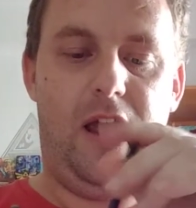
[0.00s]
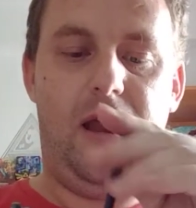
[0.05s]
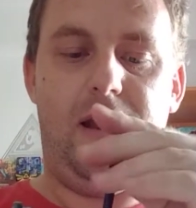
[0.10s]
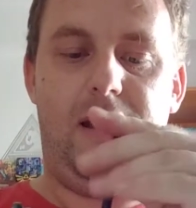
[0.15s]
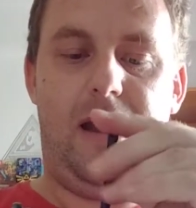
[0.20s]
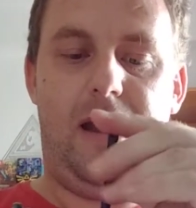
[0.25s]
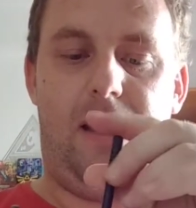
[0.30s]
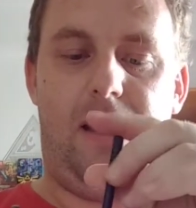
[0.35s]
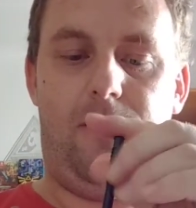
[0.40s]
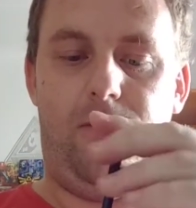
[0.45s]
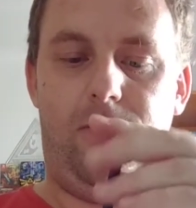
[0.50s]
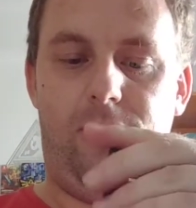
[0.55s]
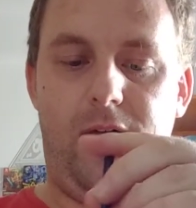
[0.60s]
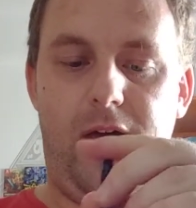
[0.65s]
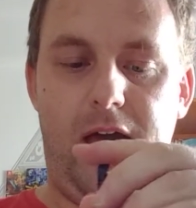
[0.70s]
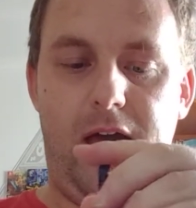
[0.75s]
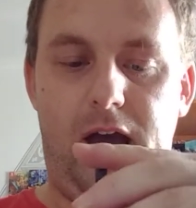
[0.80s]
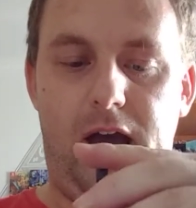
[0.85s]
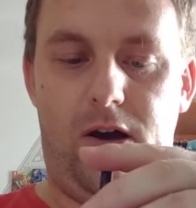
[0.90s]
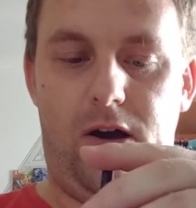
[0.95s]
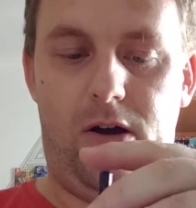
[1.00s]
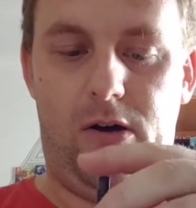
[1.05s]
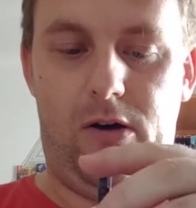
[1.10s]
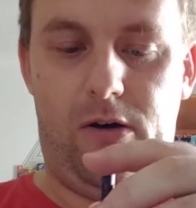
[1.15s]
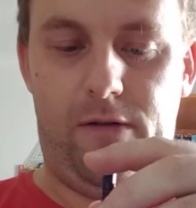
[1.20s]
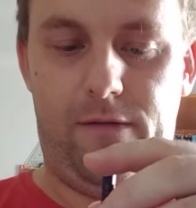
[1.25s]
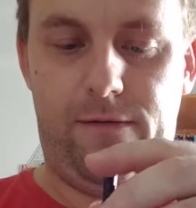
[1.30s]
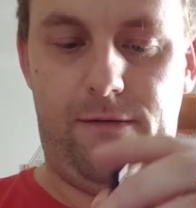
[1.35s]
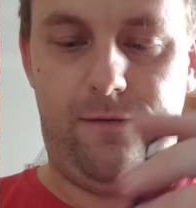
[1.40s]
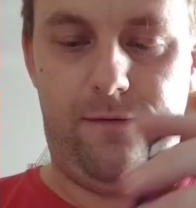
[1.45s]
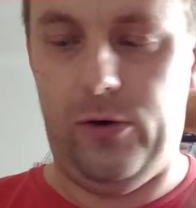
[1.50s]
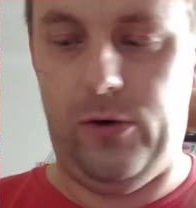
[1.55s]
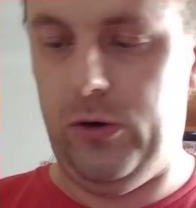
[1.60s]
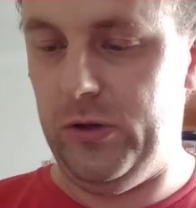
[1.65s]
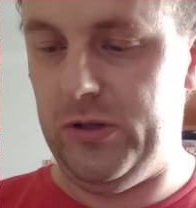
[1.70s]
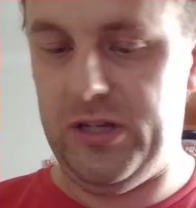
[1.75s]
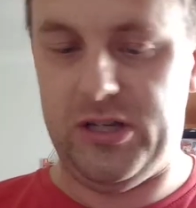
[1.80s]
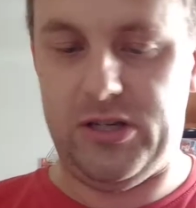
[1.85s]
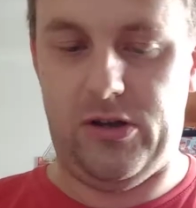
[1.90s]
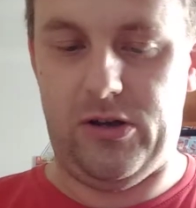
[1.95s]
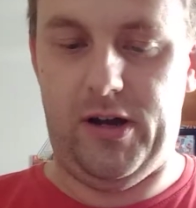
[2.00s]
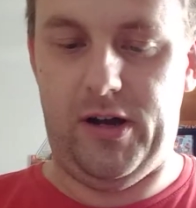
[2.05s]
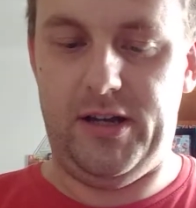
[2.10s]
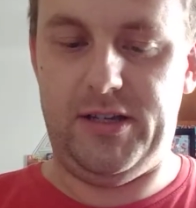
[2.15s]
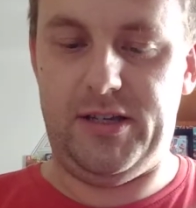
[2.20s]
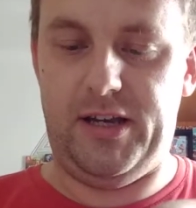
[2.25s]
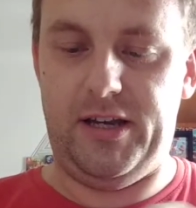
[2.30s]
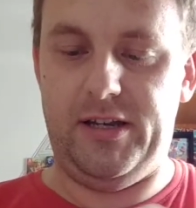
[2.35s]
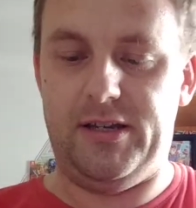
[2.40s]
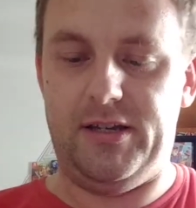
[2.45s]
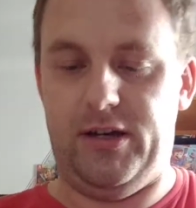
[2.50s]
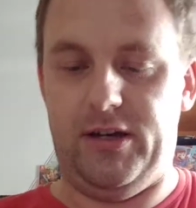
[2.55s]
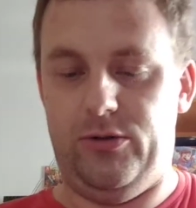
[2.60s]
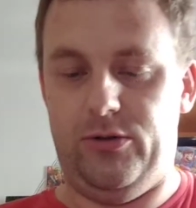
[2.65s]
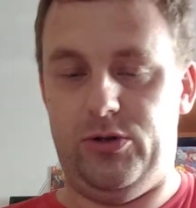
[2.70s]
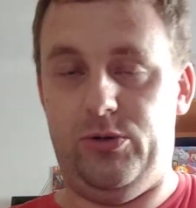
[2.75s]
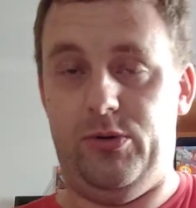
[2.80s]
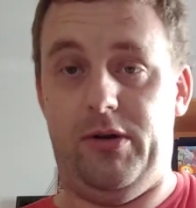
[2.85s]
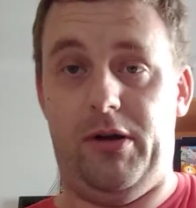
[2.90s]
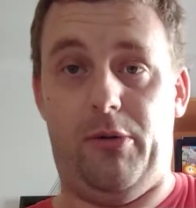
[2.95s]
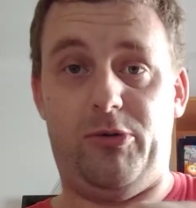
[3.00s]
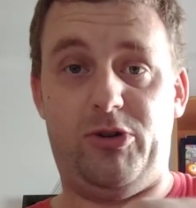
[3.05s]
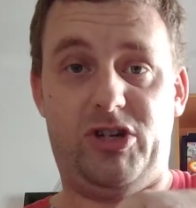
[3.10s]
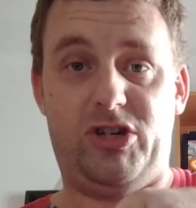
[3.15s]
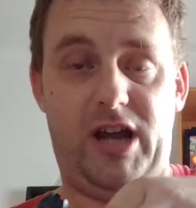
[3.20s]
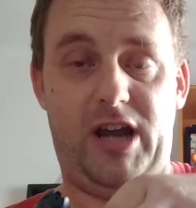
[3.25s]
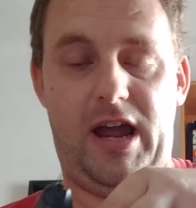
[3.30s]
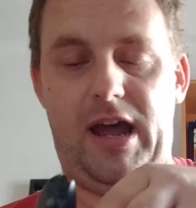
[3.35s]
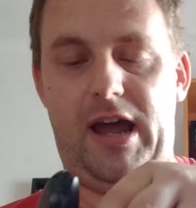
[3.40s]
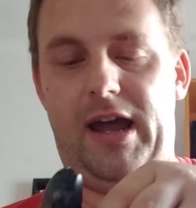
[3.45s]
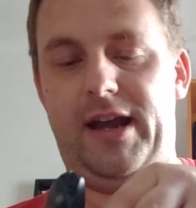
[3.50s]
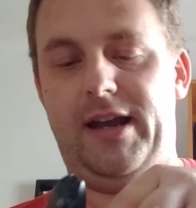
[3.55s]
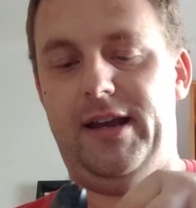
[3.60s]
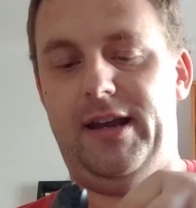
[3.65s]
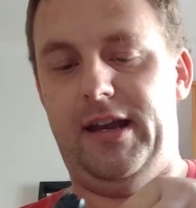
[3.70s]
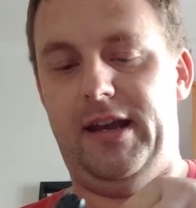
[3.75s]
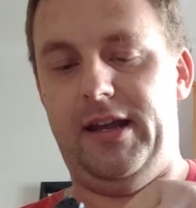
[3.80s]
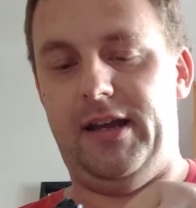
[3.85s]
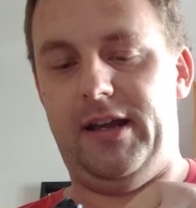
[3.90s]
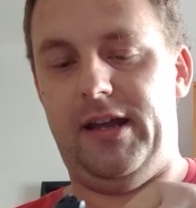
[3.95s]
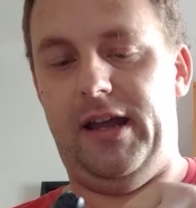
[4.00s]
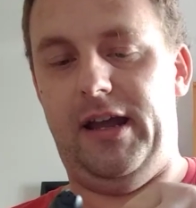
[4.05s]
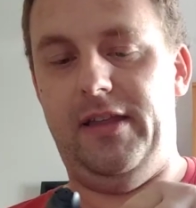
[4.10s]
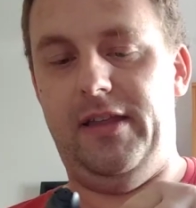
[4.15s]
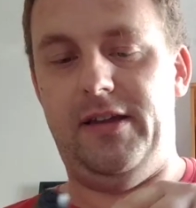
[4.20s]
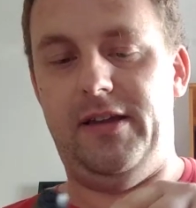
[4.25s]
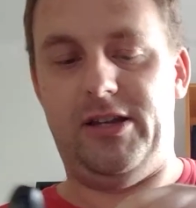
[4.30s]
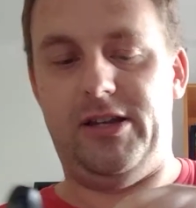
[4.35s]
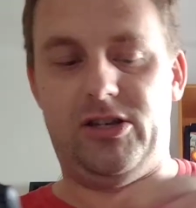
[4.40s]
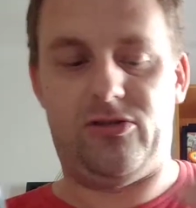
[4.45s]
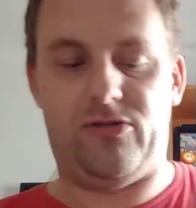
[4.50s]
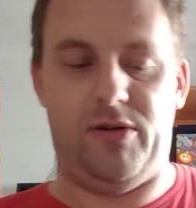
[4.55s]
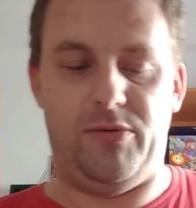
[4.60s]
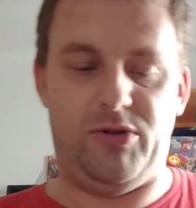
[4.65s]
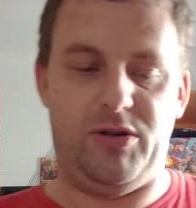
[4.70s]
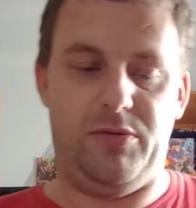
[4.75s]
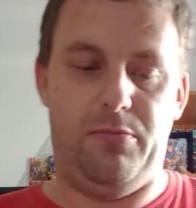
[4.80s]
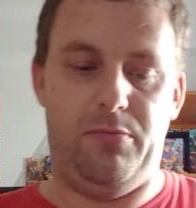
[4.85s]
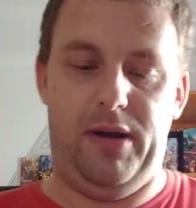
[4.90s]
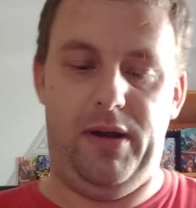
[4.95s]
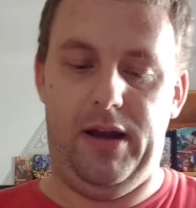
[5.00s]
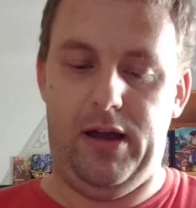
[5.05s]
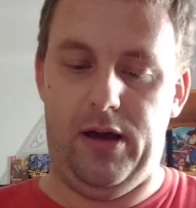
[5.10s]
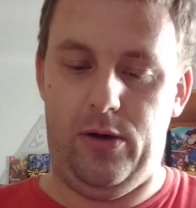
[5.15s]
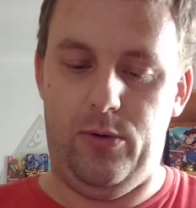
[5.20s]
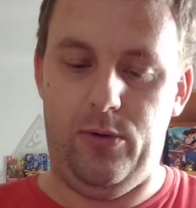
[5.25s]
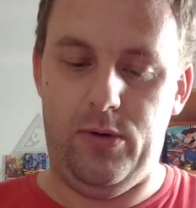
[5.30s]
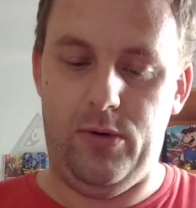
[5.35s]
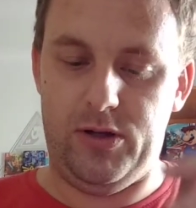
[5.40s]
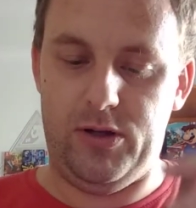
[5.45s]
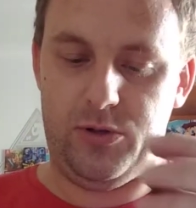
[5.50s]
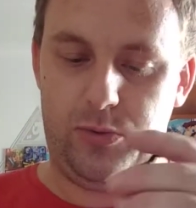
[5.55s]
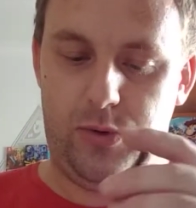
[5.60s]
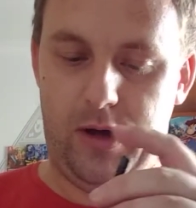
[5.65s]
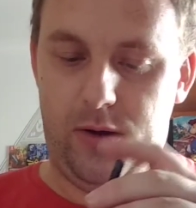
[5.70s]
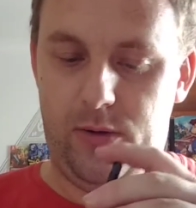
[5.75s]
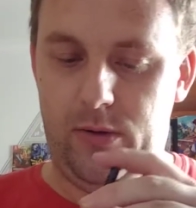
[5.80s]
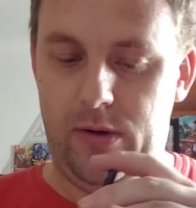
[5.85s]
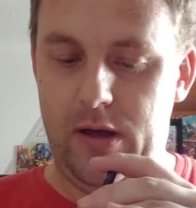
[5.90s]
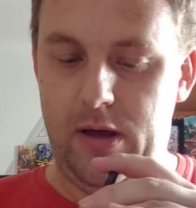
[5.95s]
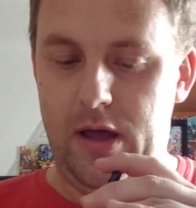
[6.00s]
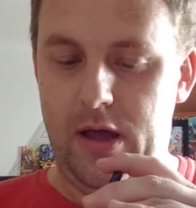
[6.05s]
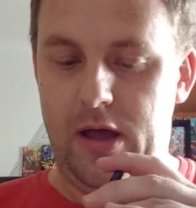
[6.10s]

Now, there are 4 designs in total, and I will share a link in the description below as well,